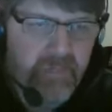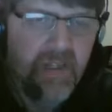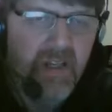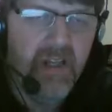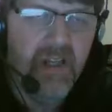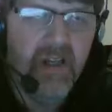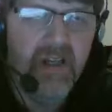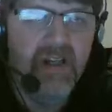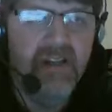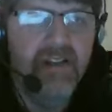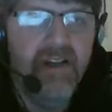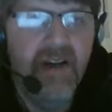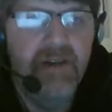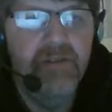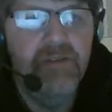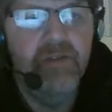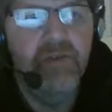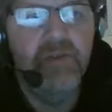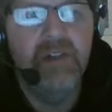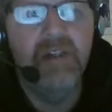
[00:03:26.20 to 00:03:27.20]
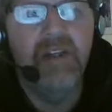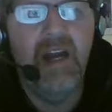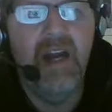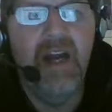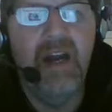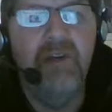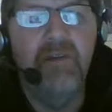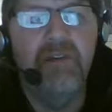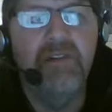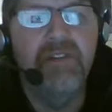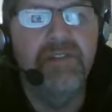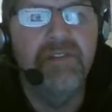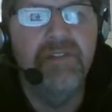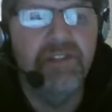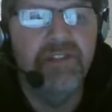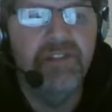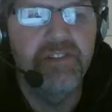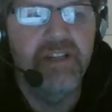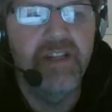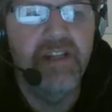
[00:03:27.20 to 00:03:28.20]
a lot of times when I was
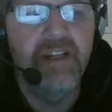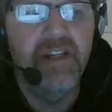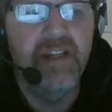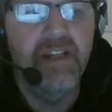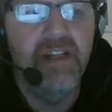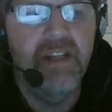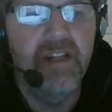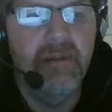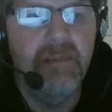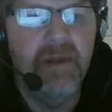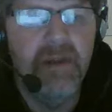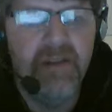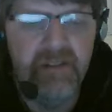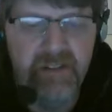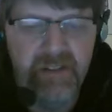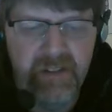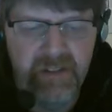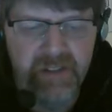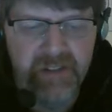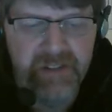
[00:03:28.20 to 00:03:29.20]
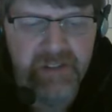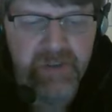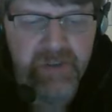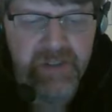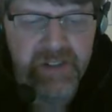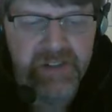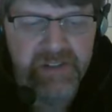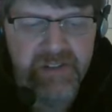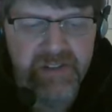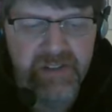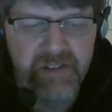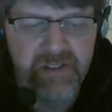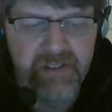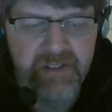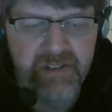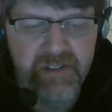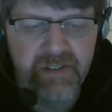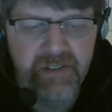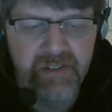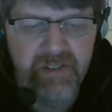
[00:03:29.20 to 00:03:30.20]
frustrated about the
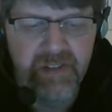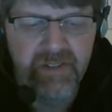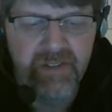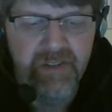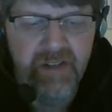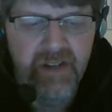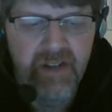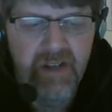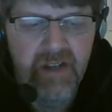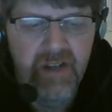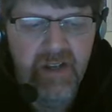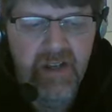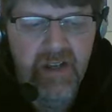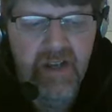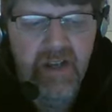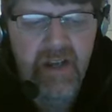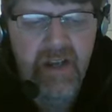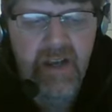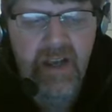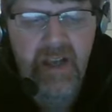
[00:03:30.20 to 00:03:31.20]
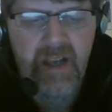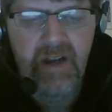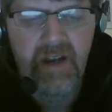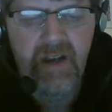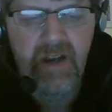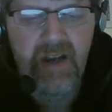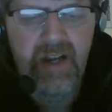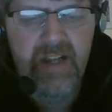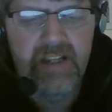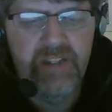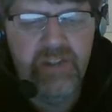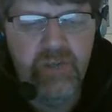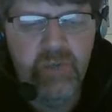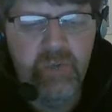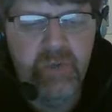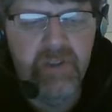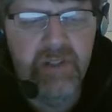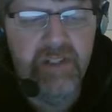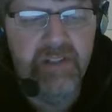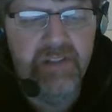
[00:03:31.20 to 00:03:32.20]
situations and stuff. I just
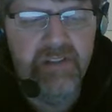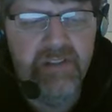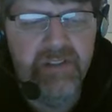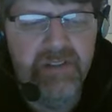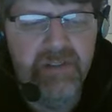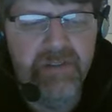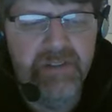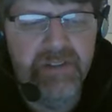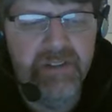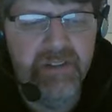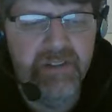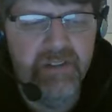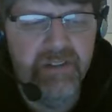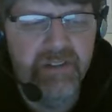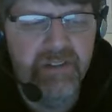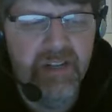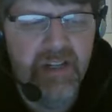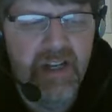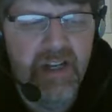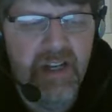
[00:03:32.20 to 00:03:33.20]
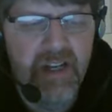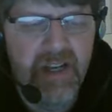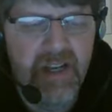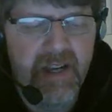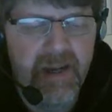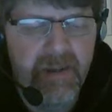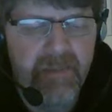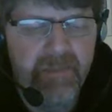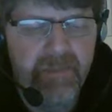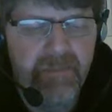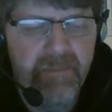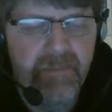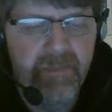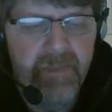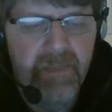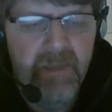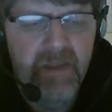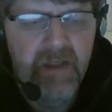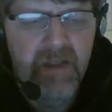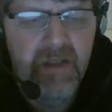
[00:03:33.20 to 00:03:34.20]
wanted to feel a
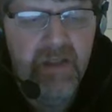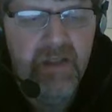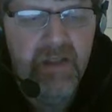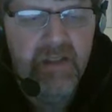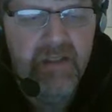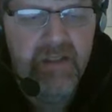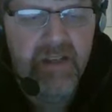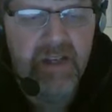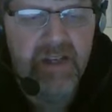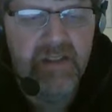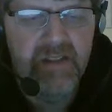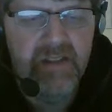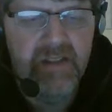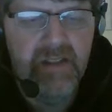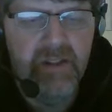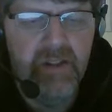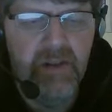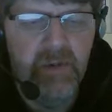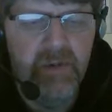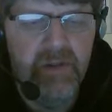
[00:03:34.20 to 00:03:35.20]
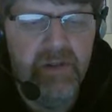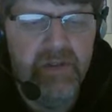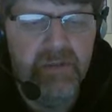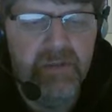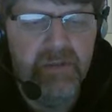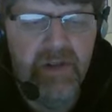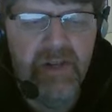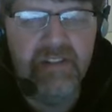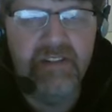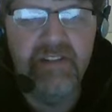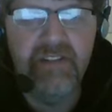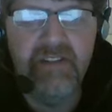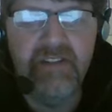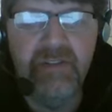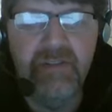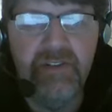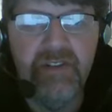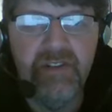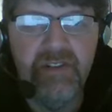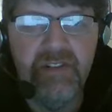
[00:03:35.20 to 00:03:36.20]
that there was a presence
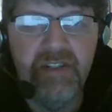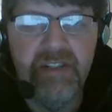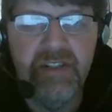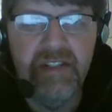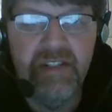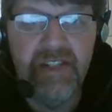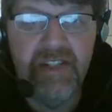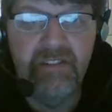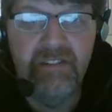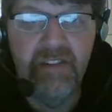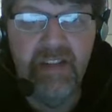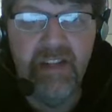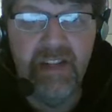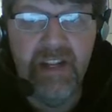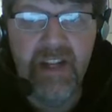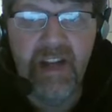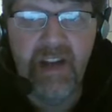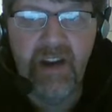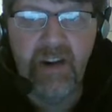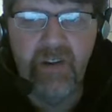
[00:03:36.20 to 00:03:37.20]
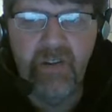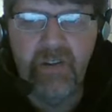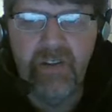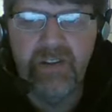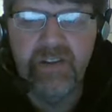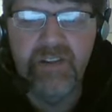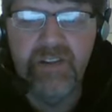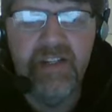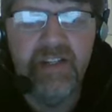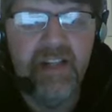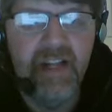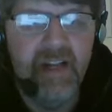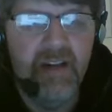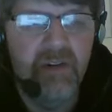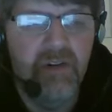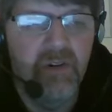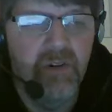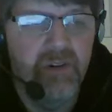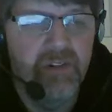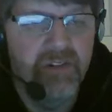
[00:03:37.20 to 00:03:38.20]
that was around that did really care, or something that,
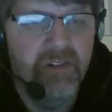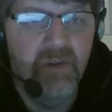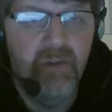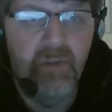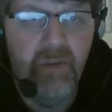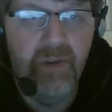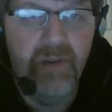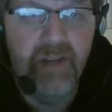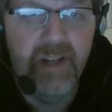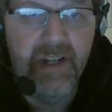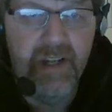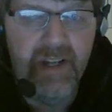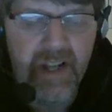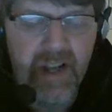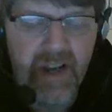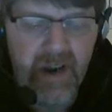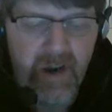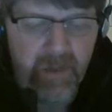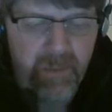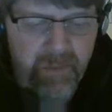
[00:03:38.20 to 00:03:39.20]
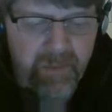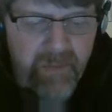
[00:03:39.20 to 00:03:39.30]
or someone did care.